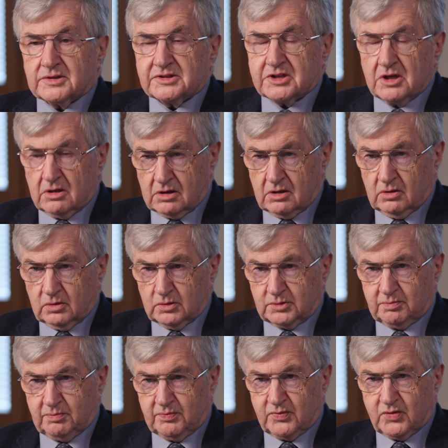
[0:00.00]
The
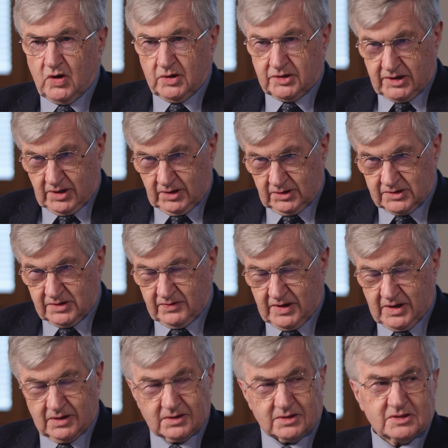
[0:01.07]
so-called Protocols of
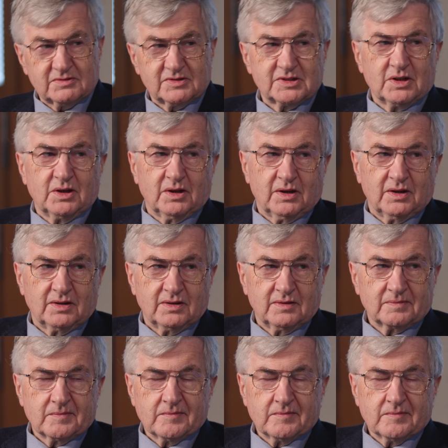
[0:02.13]
the Elders of Zion,